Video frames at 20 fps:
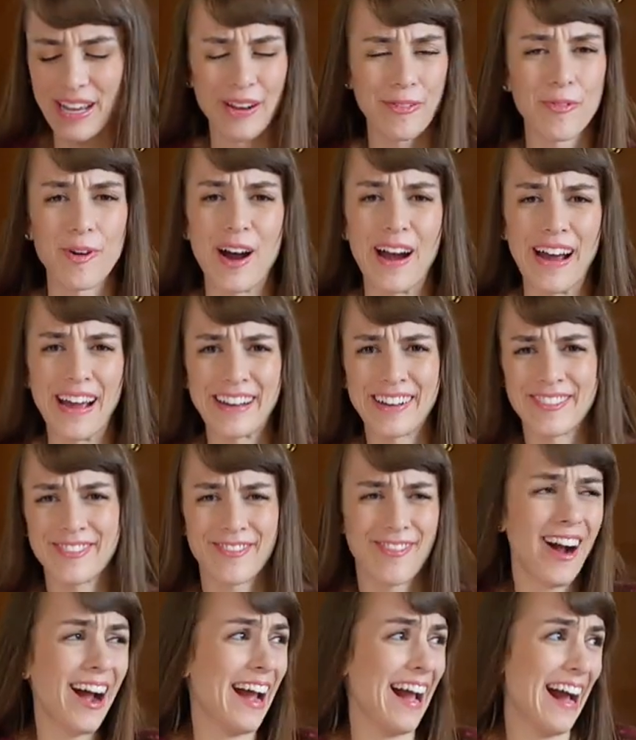And why?
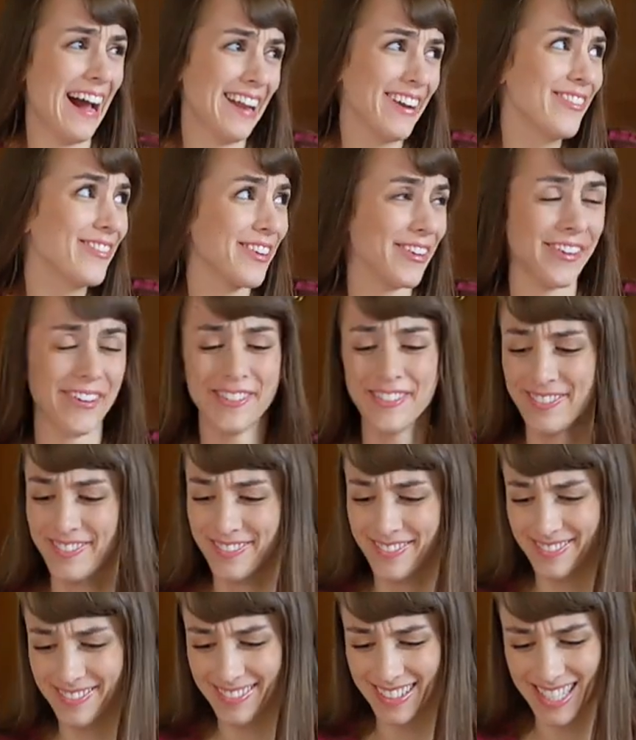Why? I don't know.
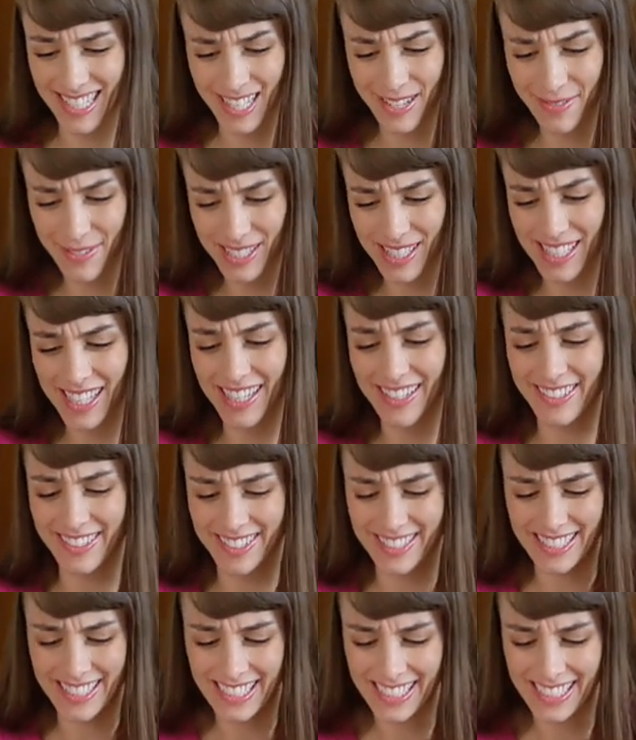Because it was cute.